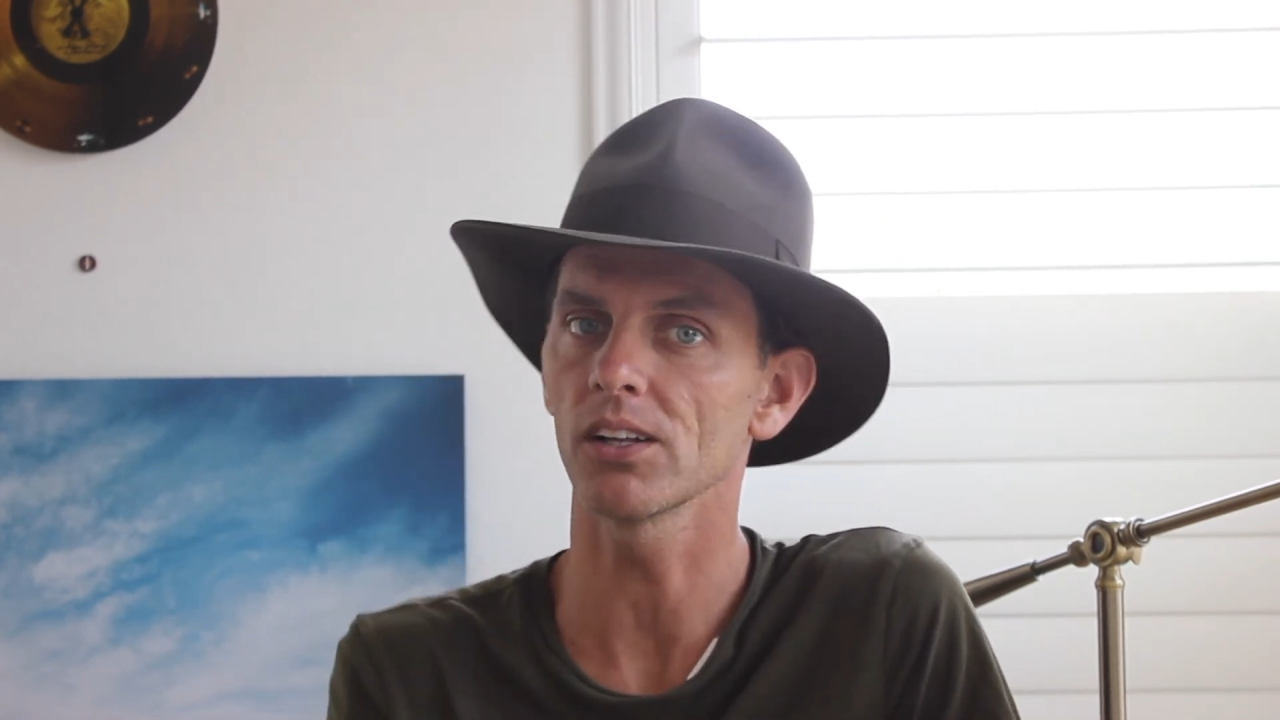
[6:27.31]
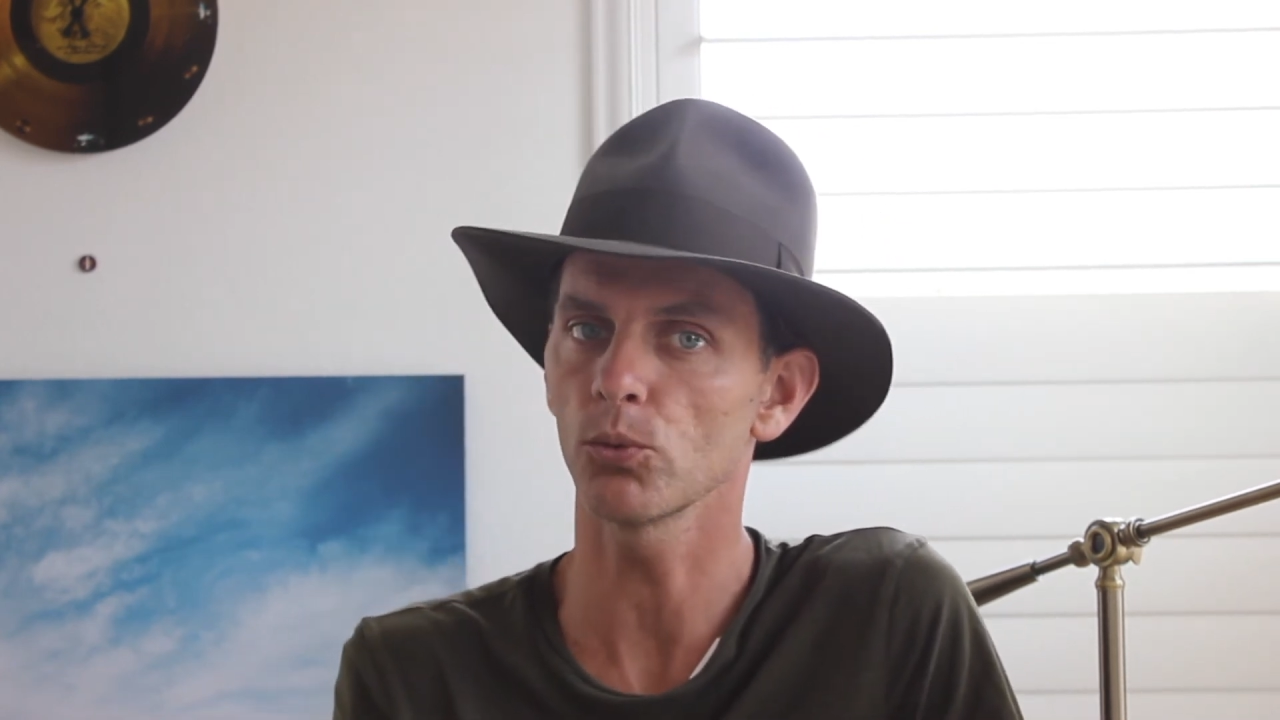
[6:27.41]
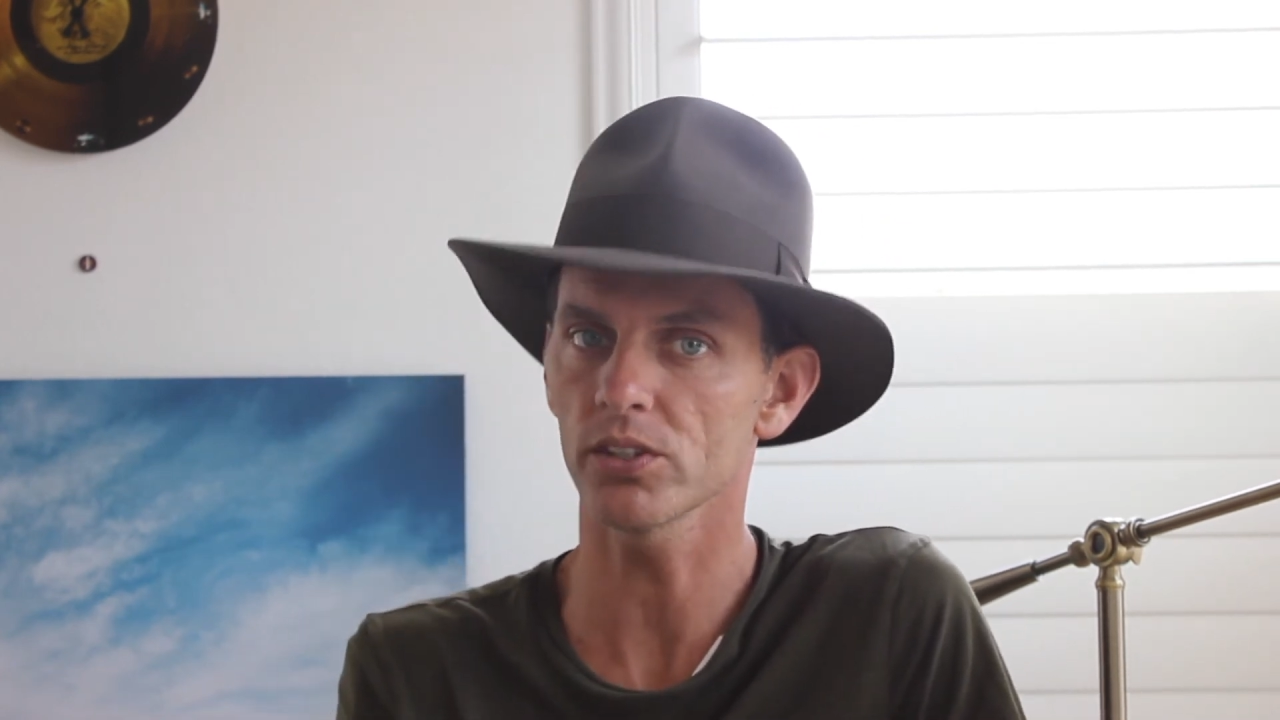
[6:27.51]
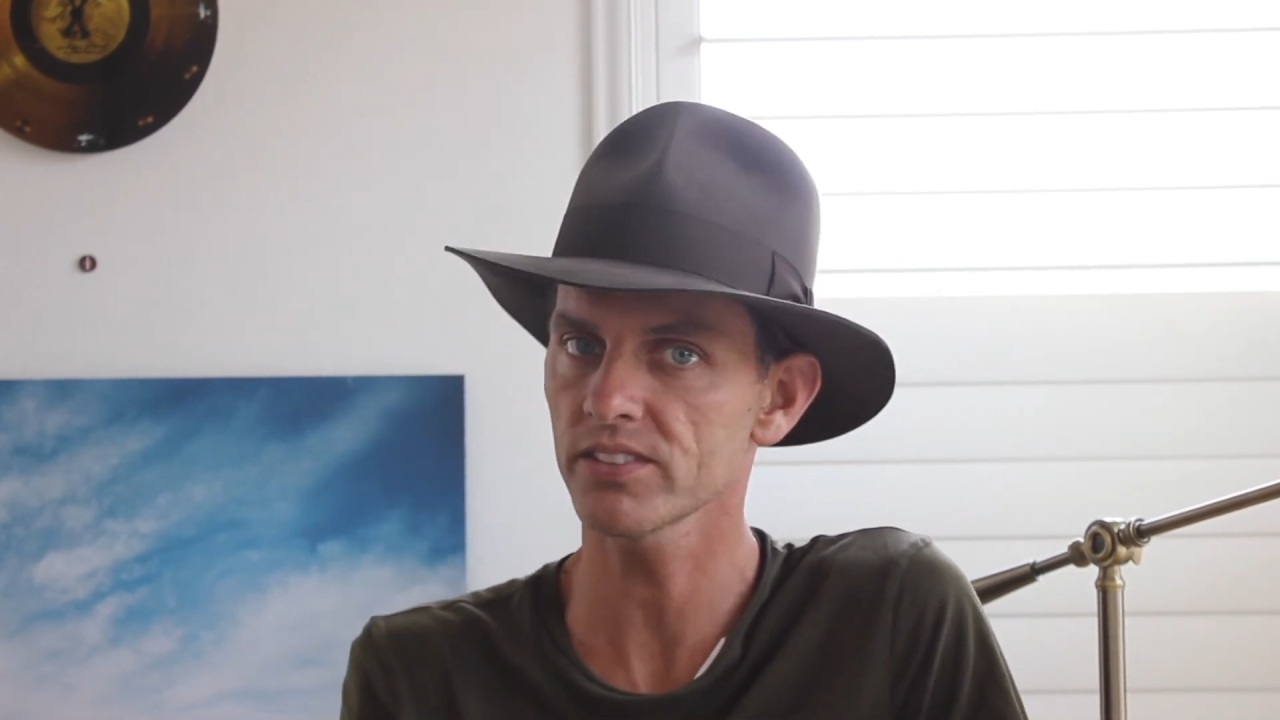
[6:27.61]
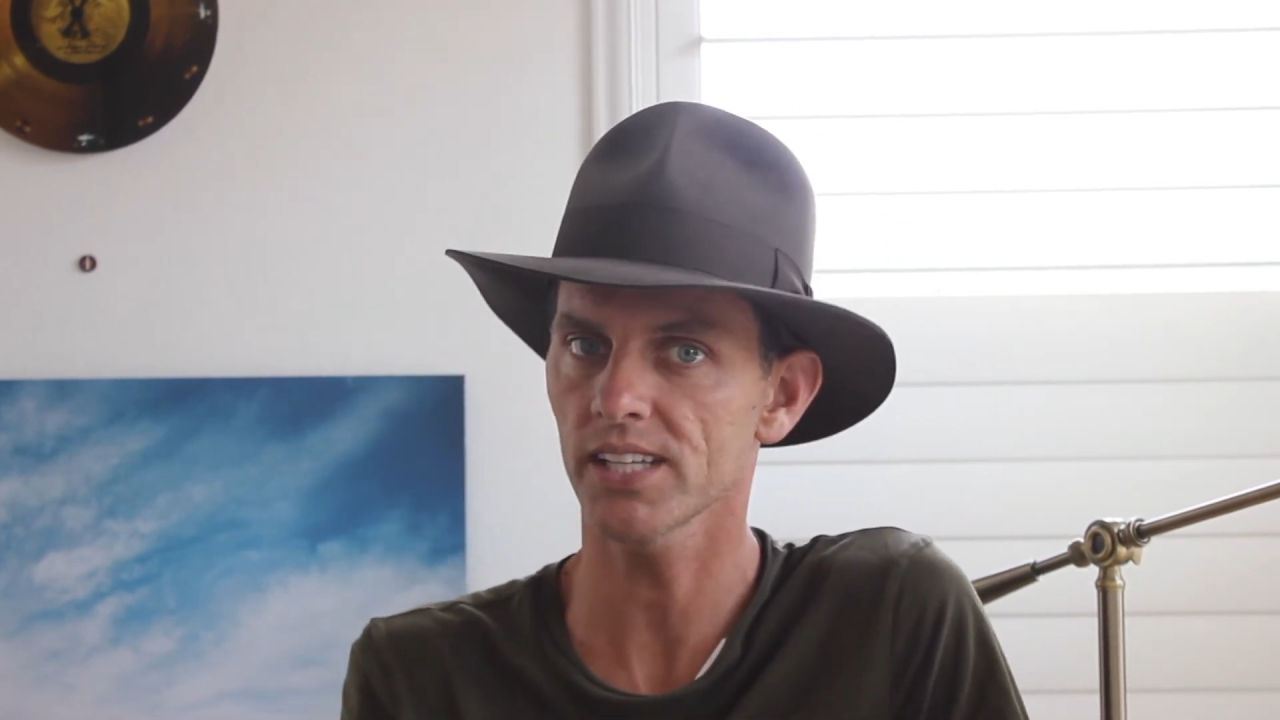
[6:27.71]
It
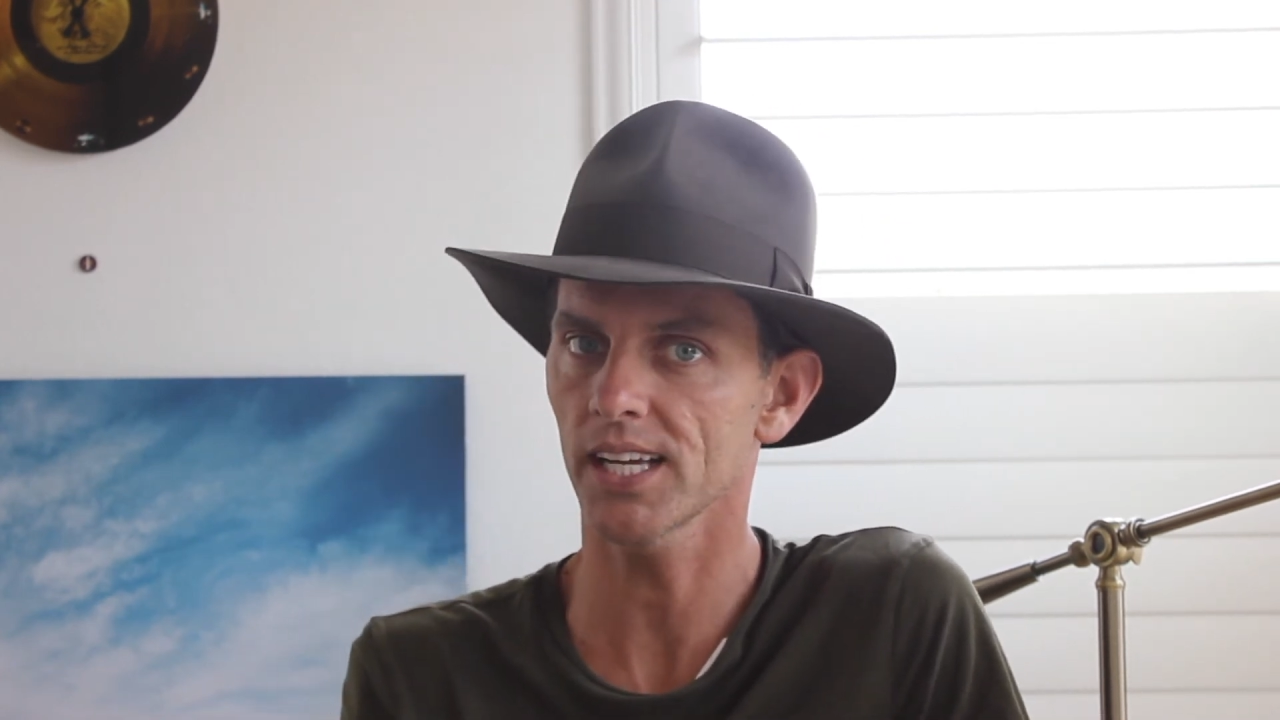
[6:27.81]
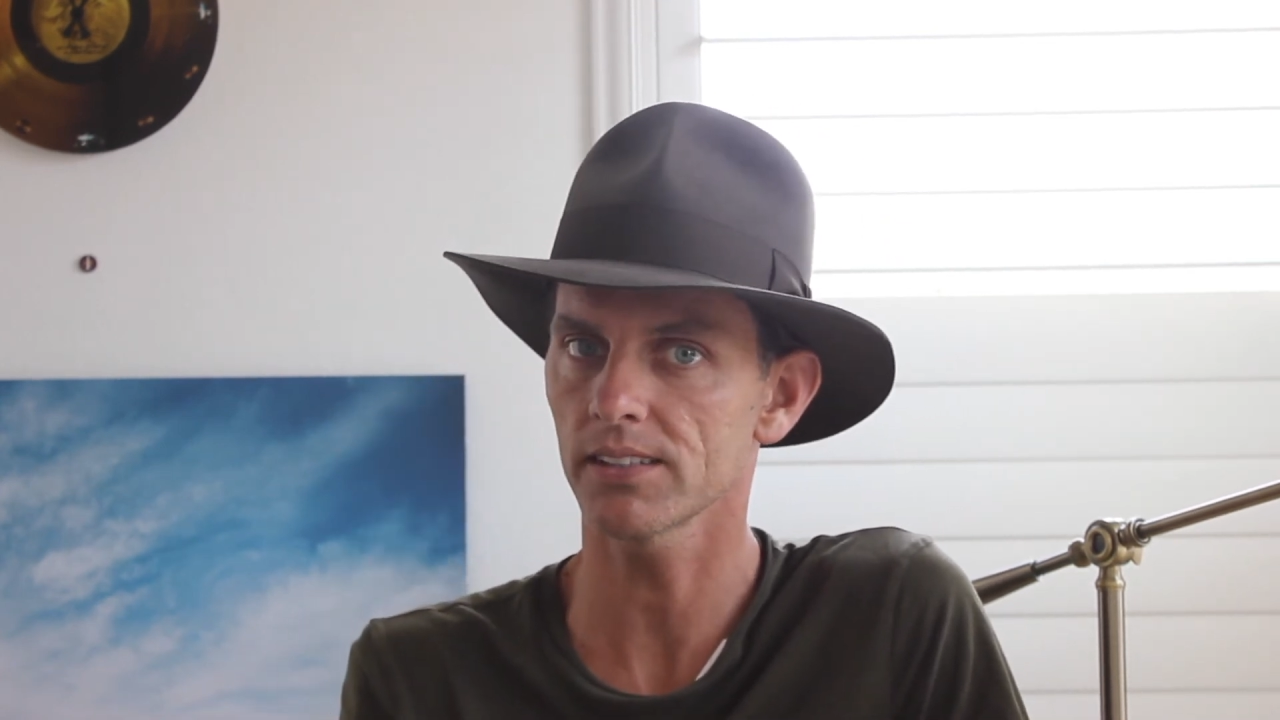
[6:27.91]
wasn't that